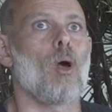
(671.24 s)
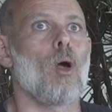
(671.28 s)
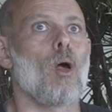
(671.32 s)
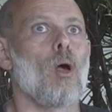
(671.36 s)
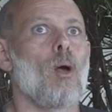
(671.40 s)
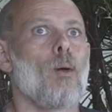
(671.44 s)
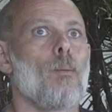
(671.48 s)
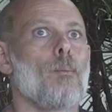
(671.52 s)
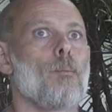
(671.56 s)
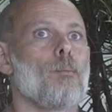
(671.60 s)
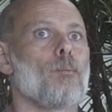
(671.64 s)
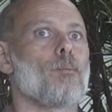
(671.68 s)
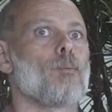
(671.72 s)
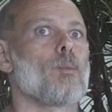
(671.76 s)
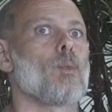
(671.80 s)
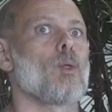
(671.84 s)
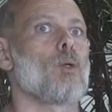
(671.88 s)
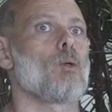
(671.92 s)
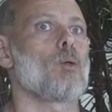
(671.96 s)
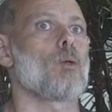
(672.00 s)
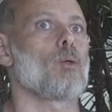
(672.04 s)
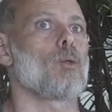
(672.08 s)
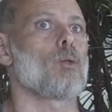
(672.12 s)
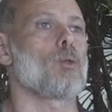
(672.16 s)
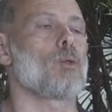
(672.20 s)

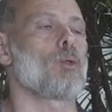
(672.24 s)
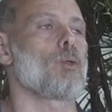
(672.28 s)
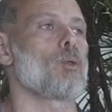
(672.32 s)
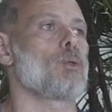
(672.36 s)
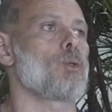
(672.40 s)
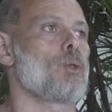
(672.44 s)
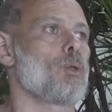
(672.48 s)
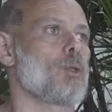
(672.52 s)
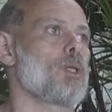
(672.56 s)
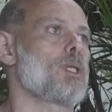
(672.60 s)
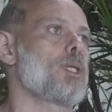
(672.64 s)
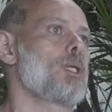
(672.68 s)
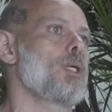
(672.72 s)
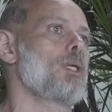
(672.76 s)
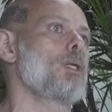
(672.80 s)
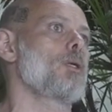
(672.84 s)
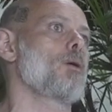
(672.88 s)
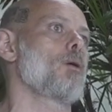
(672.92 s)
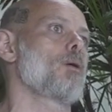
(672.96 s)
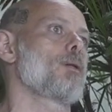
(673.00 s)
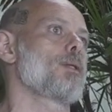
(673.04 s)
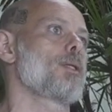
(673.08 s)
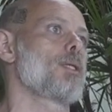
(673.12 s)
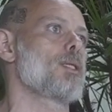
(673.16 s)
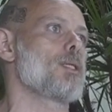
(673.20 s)
the key
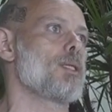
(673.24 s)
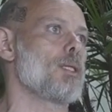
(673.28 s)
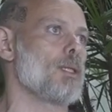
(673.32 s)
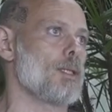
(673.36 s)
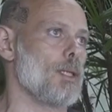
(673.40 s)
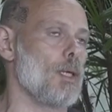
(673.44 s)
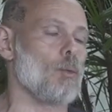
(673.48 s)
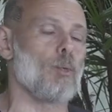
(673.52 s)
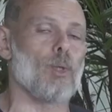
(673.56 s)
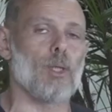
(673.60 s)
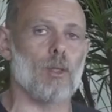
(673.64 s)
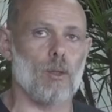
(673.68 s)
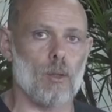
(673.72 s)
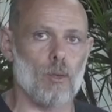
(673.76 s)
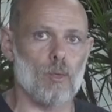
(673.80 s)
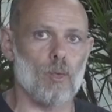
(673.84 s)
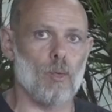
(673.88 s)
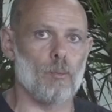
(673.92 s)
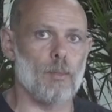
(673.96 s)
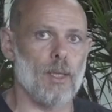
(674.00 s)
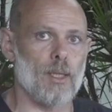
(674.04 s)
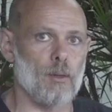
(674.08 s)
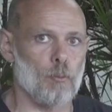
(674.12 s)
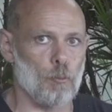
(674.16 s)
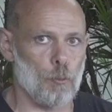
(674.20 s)
on this, and that we're going to do a
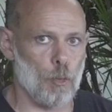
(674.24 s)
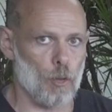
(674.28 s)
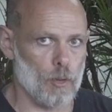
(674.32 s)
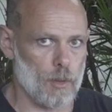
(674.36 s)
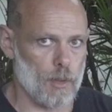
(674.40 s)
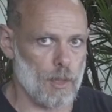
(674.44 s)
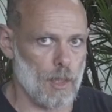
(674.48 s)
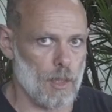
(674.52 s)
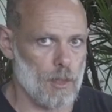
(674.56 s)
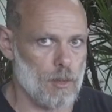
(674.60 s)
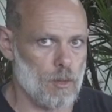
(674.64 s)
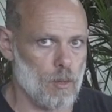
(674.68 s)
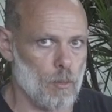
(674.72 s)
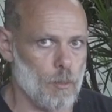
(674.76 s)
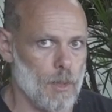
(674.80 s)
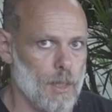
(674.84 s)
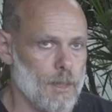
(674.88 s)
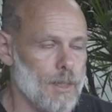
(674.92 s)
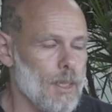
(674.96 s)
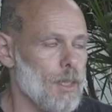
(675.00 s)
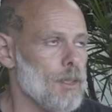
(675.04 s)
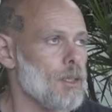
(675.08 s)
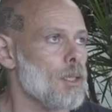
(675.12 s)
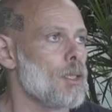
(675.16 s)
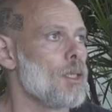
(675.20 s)
main podcast about
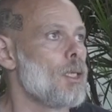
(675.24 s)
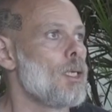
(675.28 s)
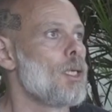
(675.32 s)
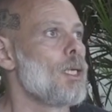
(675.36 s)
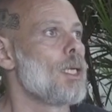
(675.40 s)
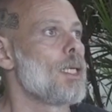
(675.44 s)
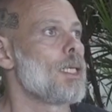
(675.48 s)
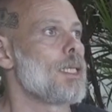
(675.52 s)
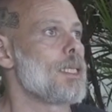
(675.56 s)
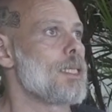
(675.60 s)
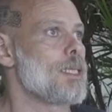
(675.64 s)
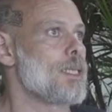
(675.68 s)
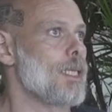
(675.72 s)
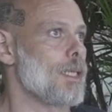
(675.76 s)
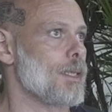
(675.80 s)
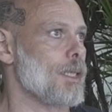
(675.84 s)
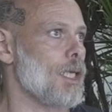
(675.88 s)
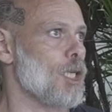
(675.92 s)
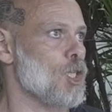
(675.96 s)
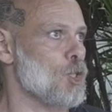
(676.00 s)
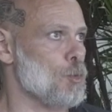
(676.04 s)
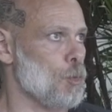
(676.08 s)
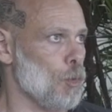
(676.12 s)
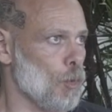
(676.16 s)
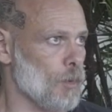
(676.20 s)
that, is that
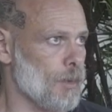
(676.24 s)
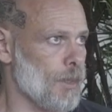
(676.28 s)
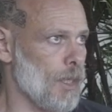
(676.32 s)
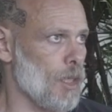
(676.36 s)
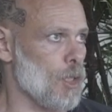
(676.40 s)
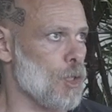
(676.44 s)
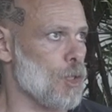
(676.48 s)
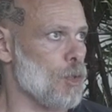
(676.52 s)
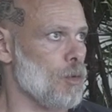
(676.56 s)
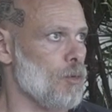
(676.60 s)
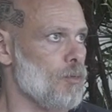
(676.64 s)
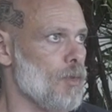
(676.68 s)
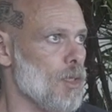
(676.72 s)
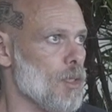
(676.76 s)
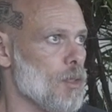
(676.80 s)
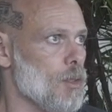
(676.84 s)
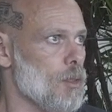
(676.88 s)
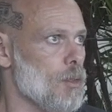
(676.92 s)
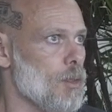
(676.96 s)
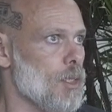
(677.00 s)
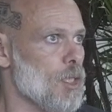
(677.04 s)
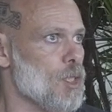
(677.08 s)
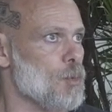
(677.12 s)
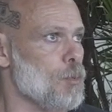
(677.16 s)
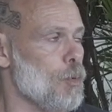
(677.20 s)
exploitation
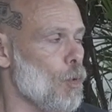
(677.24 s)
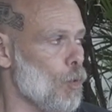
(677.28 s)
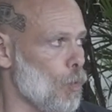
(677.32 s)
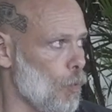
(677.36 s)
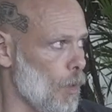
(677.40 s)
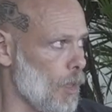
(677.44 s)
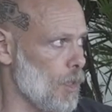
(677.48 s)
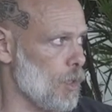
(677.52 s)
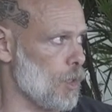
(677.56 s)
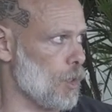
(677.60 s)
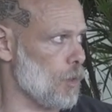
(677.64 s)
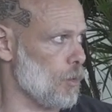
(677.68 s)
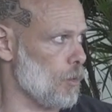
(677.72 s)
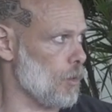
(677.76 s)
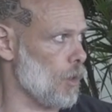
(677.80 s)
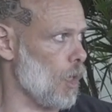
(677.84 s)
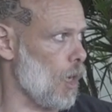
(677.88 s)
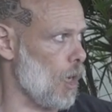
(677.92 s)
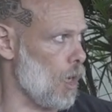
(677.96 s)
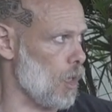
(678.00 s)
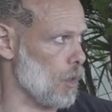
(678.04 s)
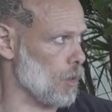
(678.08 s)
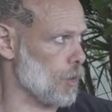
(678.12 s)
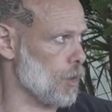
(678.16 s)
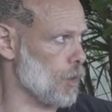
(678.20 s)
versus exploration
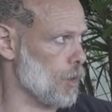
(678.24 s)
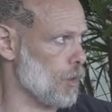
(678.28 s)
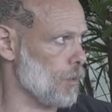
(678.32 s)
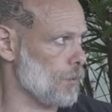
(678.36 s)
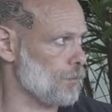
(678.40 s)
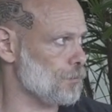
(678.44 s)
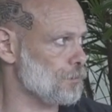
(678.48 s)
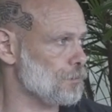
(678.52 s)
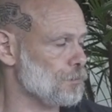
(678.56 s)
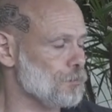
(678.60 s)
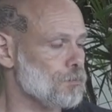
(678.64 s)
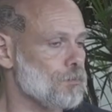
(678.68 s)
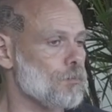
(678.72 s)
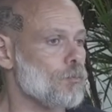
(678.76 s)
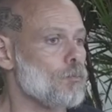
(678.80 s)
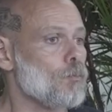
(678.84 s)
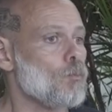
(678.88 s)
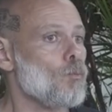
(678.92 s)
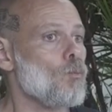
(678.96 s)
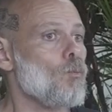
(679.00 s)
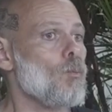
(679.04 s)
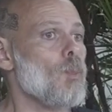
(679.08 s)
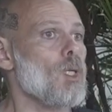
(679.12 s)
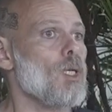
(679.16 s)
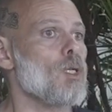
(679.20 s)
arch.
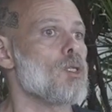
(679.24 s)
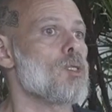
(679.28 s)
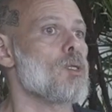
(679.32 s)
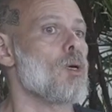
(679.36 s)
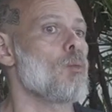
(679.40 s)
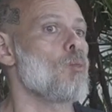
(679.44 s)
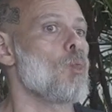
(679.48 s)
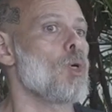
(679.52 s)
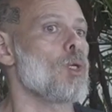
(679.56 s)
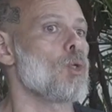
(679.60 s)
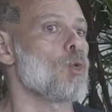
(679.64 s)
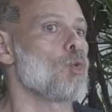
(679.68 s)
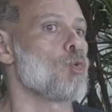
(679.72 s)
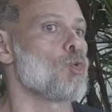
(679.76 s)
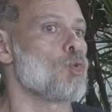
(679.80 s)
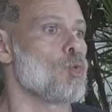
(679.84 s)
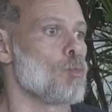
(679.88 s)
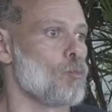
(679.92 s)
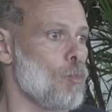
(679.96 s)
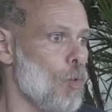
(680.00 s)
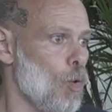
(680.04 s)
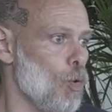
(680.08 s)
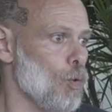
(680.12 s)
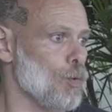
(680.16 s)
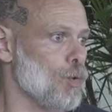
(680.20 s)
Someone who's
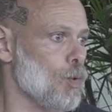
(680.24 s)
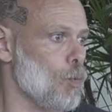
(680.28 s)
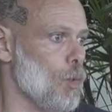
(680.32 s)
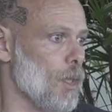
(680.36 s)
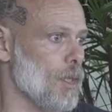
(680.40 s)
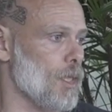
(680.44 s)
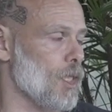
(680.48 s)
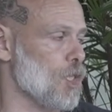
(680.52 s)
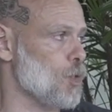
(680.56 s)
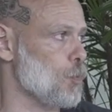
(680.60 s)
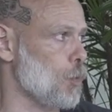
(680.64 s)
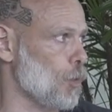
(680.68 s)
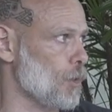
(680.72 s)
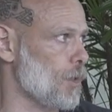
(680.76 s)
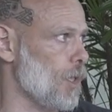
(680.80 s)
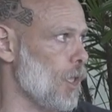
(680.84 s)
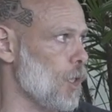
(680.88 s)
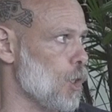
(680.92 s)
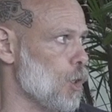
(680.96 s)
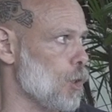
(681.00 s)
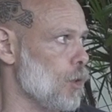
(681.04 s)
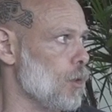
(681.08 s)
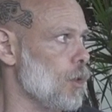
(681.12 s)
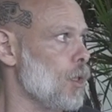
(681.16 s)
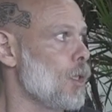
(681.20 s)
more toward
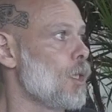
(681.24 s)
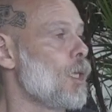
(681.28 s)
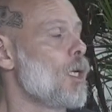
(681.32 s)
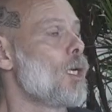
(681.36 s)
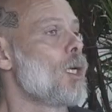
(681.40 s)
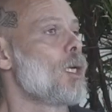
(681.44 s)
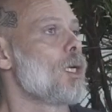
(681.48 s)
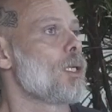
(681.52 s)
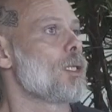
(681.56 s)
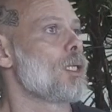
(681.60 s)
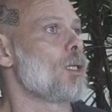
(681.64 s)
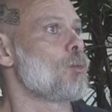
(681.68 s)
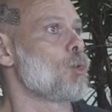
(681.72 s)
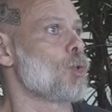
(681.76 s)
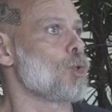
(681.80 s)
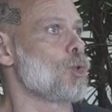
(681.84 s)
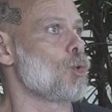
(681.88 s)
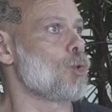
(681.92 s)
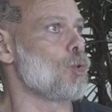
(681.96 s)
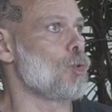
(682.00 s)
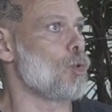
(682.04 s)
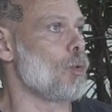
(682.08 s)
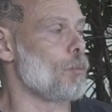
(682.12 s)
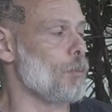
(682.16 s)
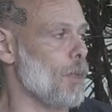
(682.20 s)
exploitation, they want to
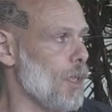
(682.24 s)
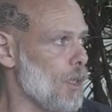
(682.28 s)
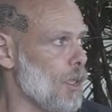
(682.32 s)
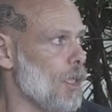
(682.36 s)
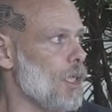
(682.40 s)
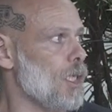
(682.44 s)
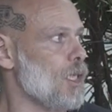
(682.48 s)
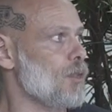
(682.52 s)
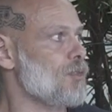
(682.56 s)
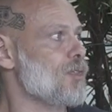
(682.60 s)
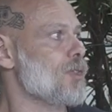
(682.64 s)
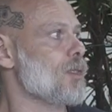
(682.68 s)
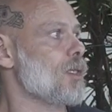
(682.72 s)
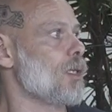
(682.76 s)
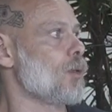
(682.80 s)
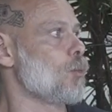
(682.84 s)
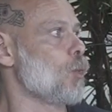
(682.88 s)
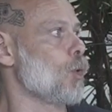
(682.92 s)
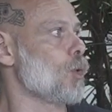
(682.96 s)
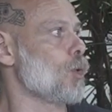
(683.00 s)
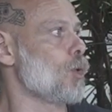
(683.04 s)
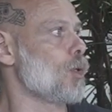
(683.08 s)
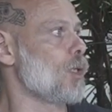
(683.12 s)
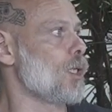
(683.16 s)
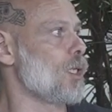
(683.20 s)
do the main lifts, they
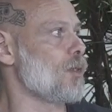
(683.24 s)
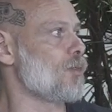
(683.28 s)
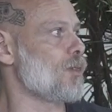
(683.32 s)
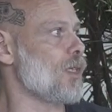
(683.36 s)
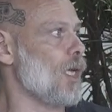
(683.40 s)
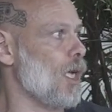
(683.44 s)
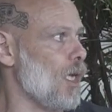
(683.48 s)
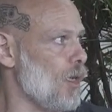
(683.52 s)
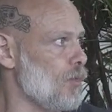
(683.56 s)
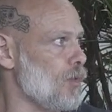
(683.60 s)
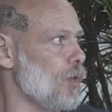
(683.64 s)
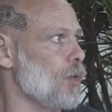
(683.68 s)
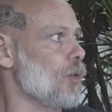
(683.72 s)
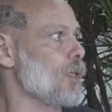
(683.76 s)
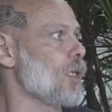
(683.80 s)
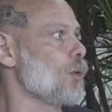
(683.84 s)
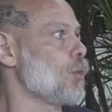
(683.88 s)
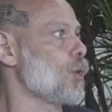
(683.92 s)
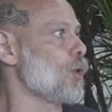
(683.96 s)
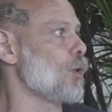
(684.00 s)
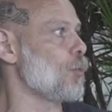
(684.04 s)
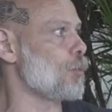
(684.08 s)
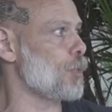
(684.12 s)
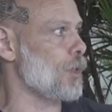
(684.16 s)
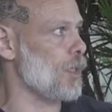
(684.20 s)
want to lift heavier, they
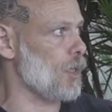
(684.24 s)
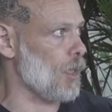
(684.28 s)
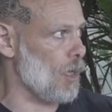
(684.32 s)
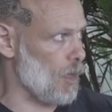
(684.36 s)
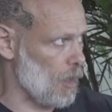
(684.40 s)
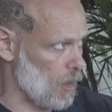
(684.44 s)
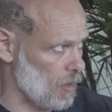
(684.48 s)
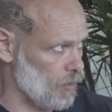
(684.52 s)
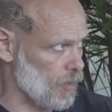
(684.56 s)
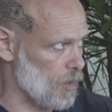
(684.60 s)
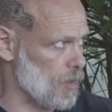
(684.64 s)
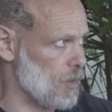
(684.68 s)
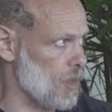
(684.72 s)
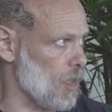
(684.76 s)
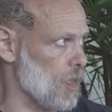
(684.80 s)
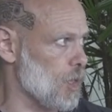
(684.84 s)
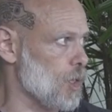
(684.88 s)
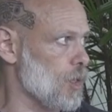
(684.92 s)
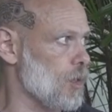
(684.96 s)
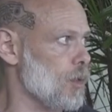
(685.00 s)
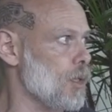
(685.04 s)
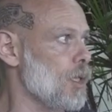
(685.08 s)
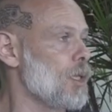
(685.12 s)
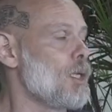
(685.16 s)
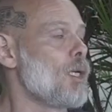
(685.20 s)
want a PR every
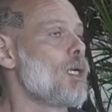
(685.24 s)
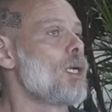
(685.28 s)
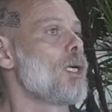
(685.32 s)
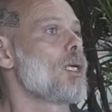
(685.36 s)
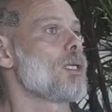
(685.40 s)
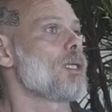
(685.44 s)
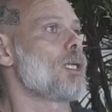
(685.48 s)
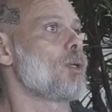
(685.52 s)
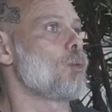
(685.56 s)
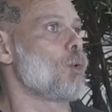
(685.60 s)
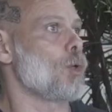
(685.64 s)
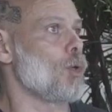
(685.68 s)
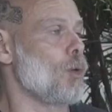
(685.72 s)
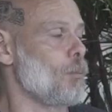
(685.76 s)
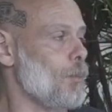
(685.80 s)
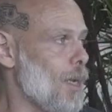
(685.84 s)
session, they want to